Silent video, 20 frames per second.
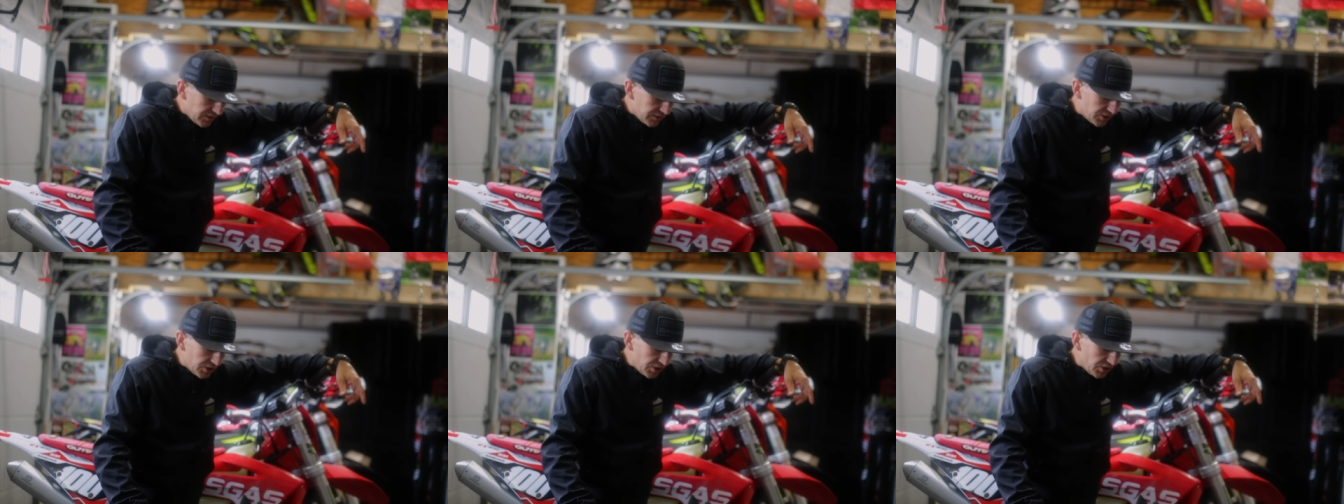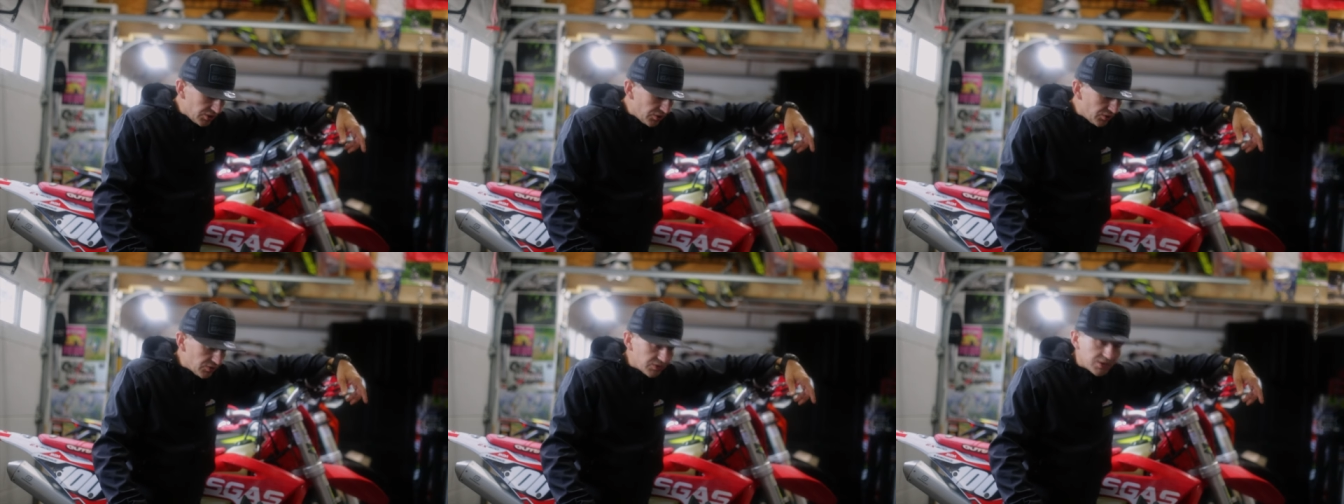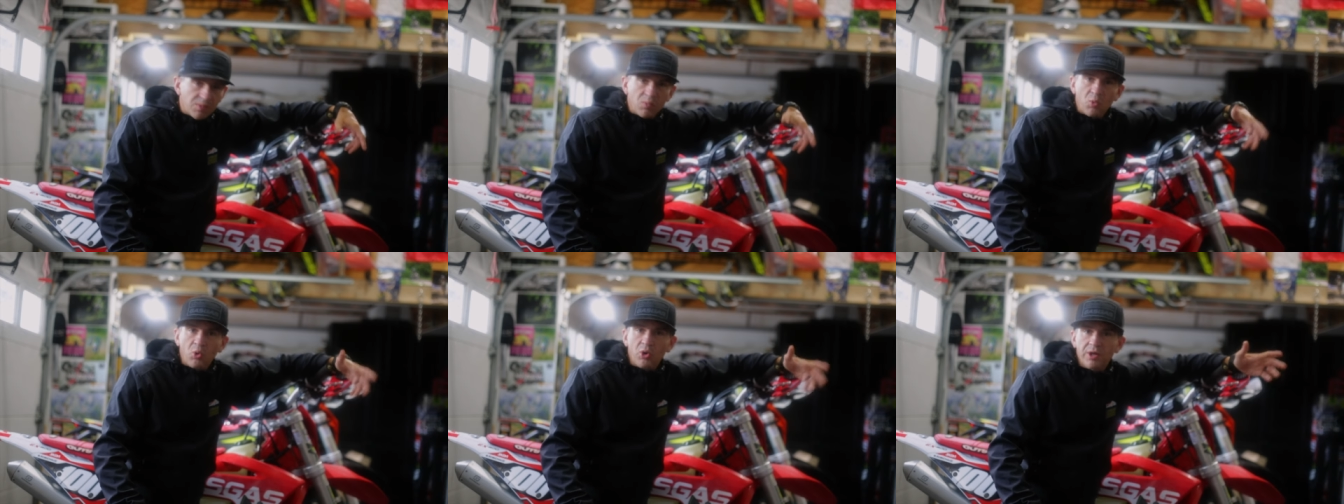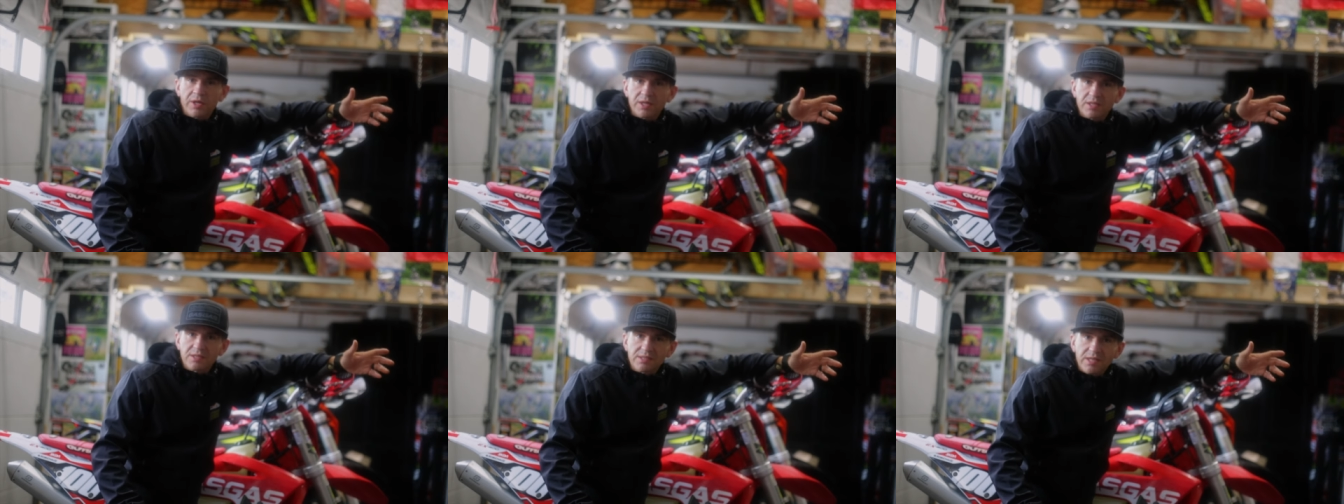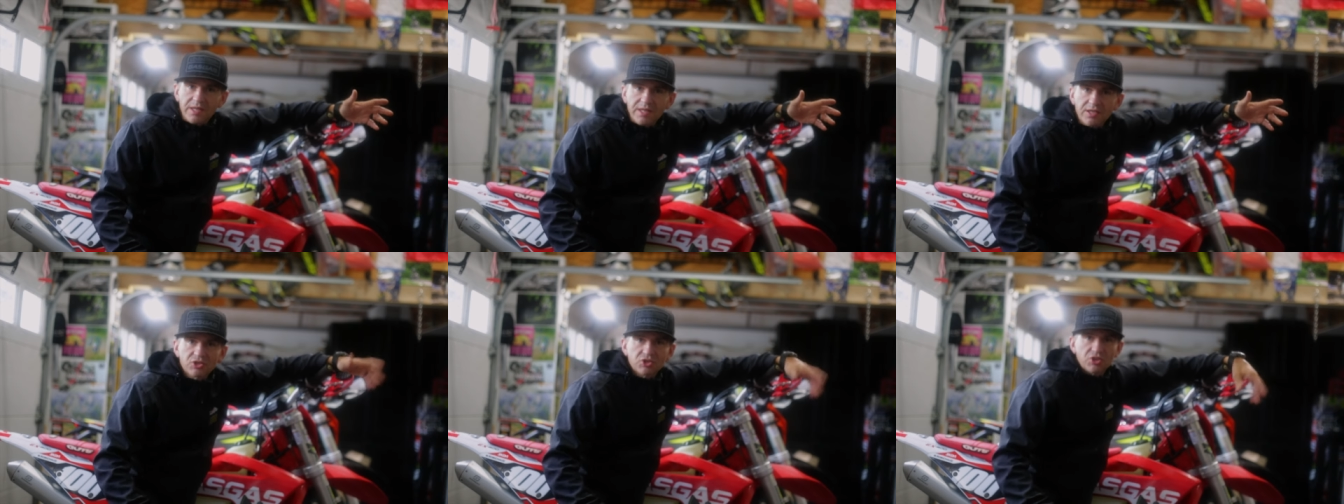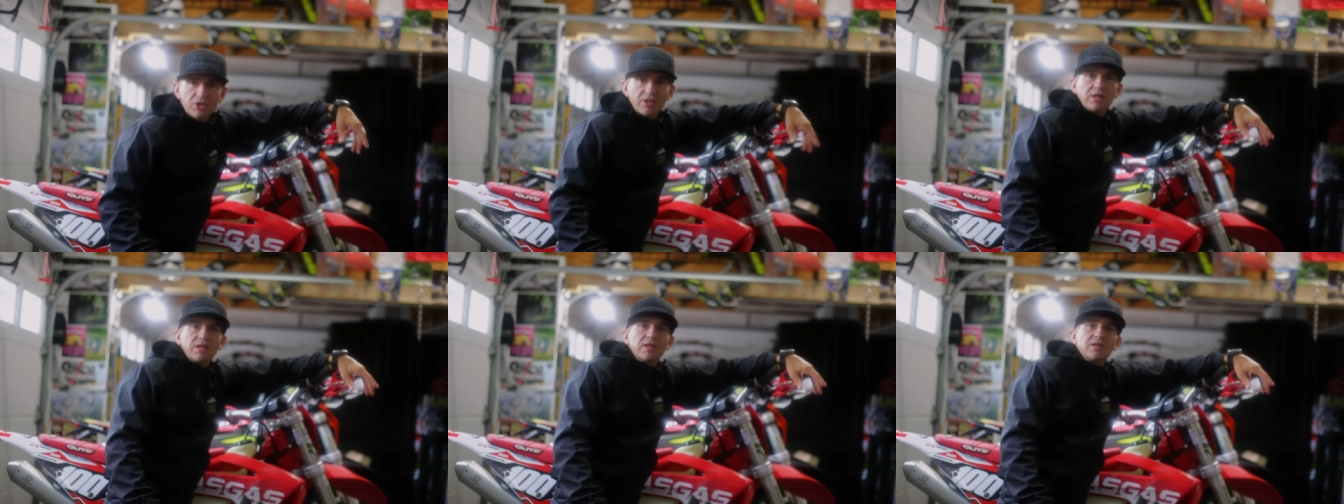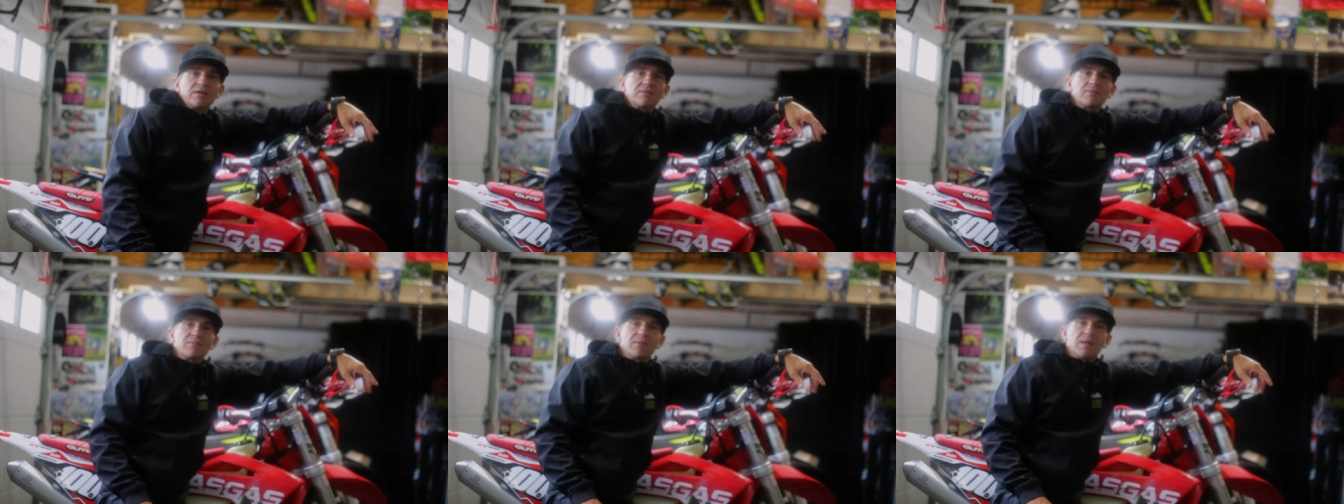do some
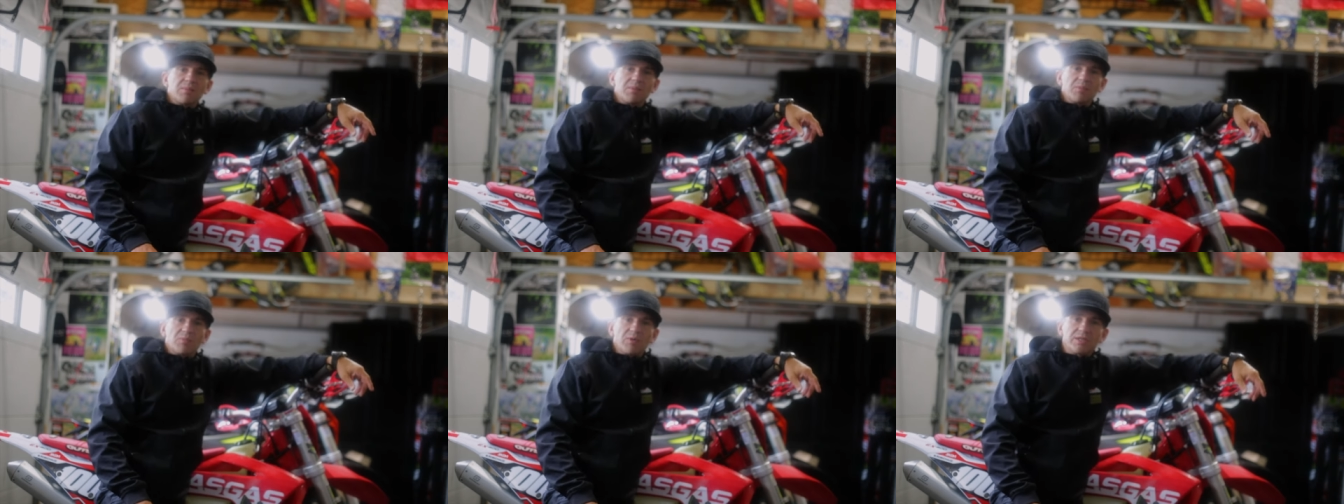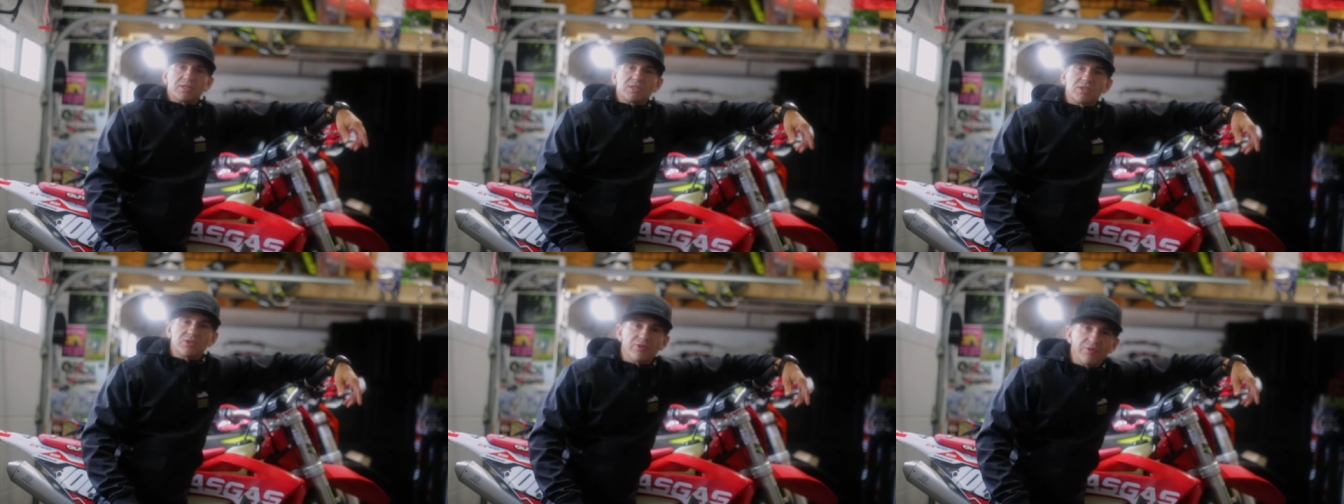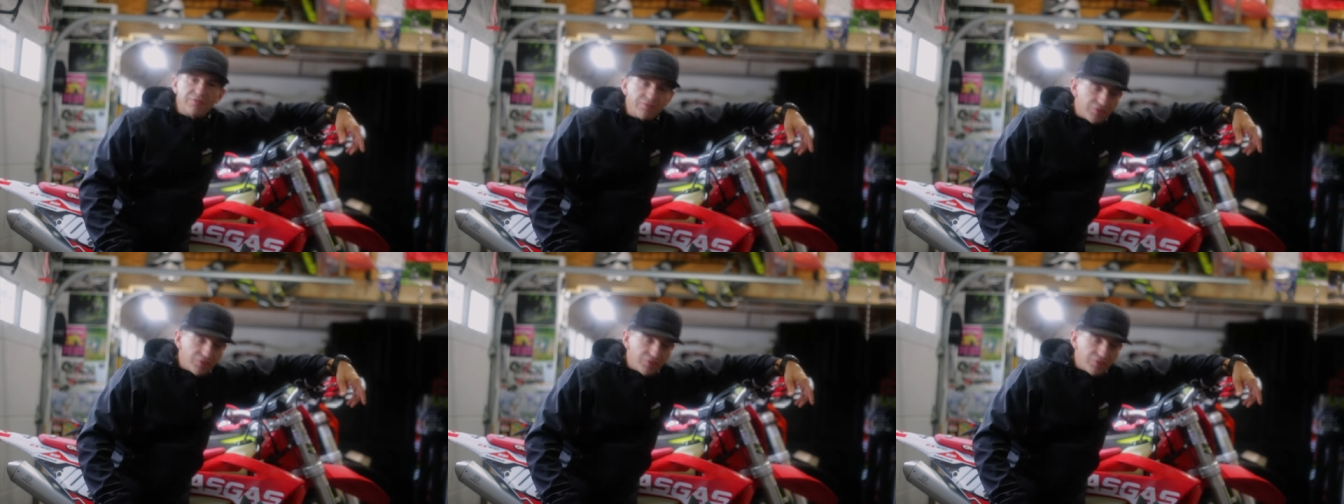organization, maybe bring to you a